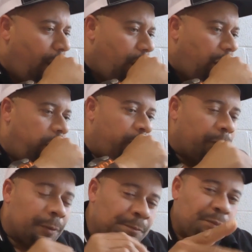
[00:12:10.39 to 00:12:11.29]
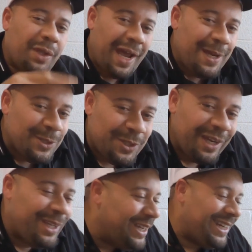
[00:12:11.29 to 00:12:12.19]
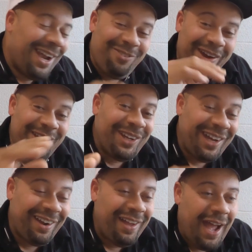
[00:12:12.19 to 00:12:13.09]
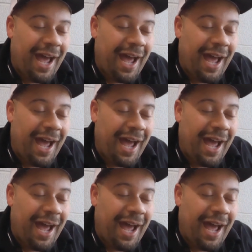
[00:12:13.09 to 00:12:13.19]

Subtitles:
That right there.